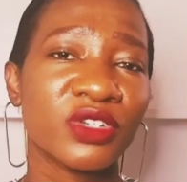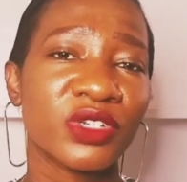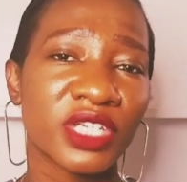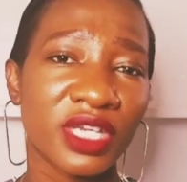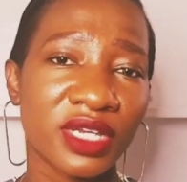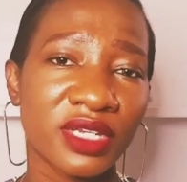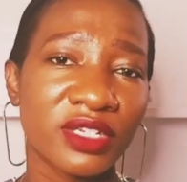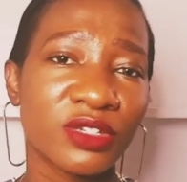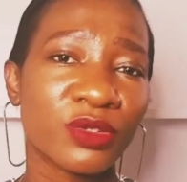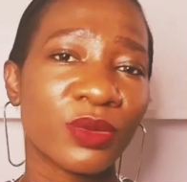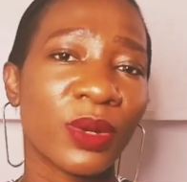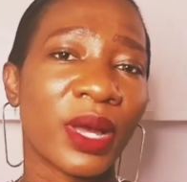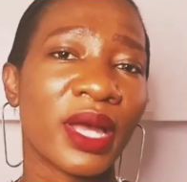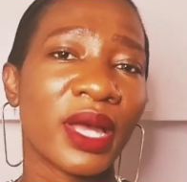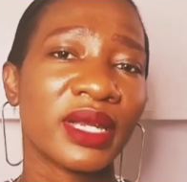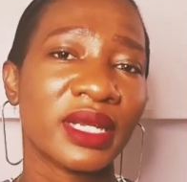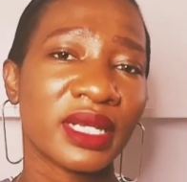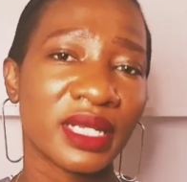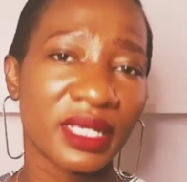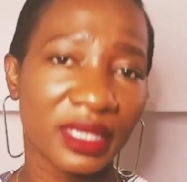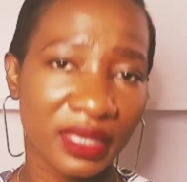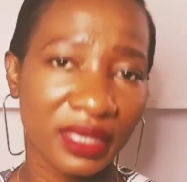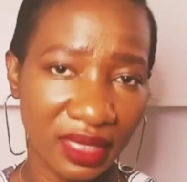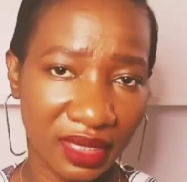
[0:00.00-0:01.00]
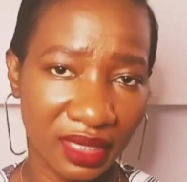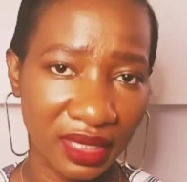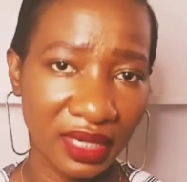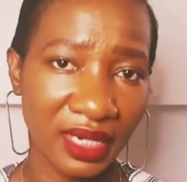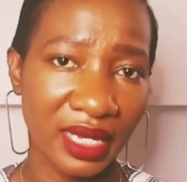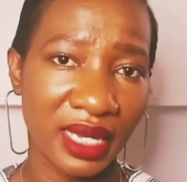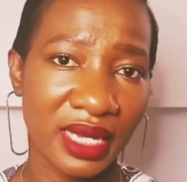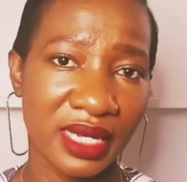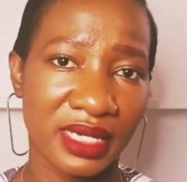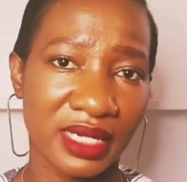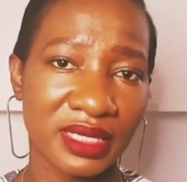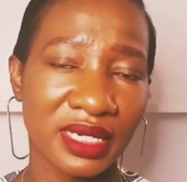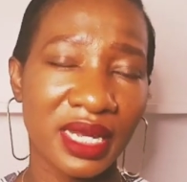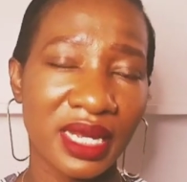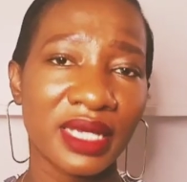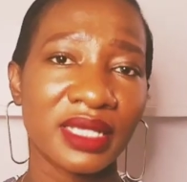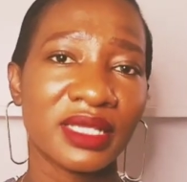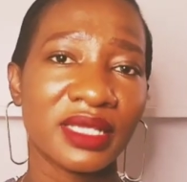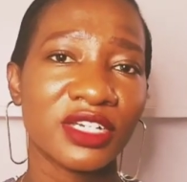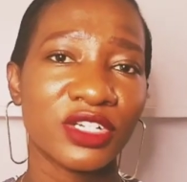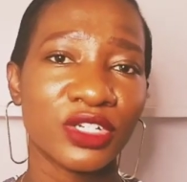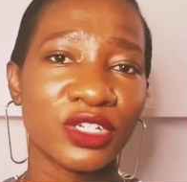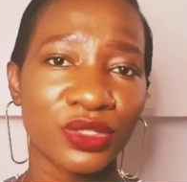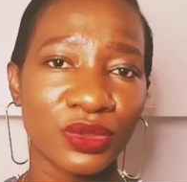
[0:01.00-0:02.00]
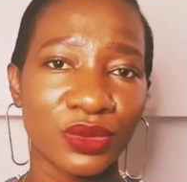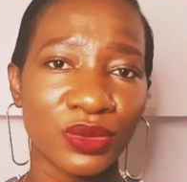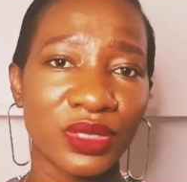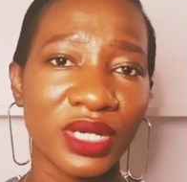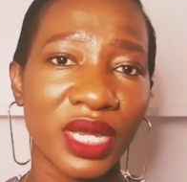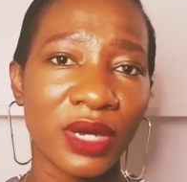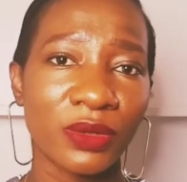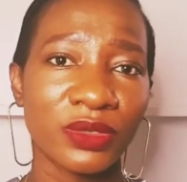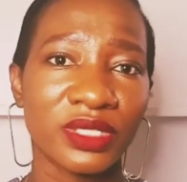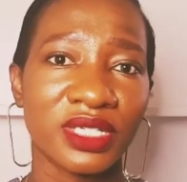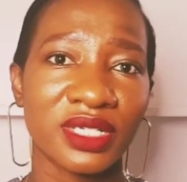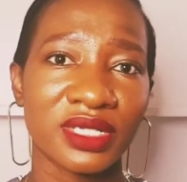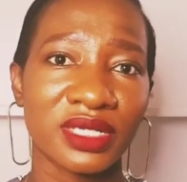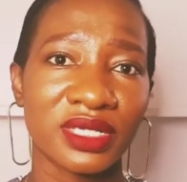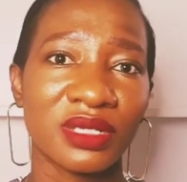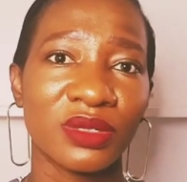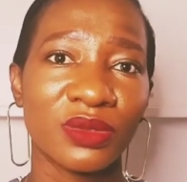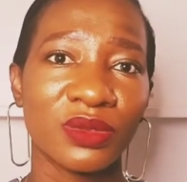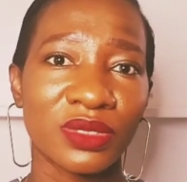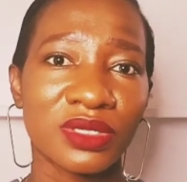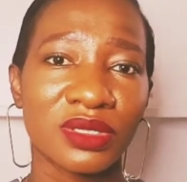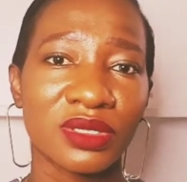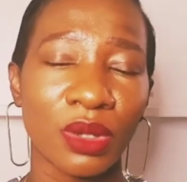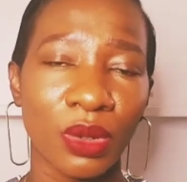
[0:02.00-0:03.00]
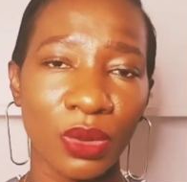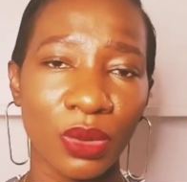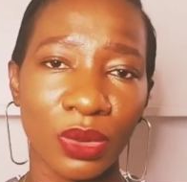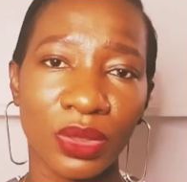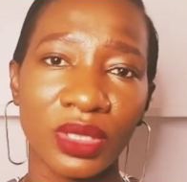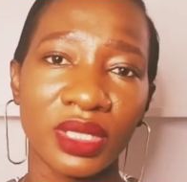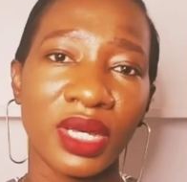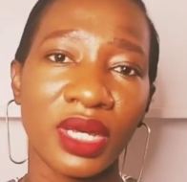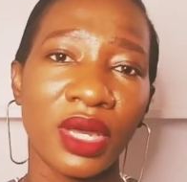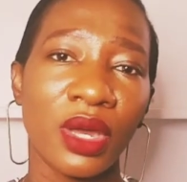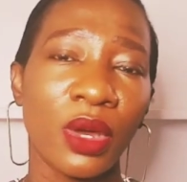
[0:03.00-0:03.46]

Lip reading: take to another client. Like the shoe now just looks old.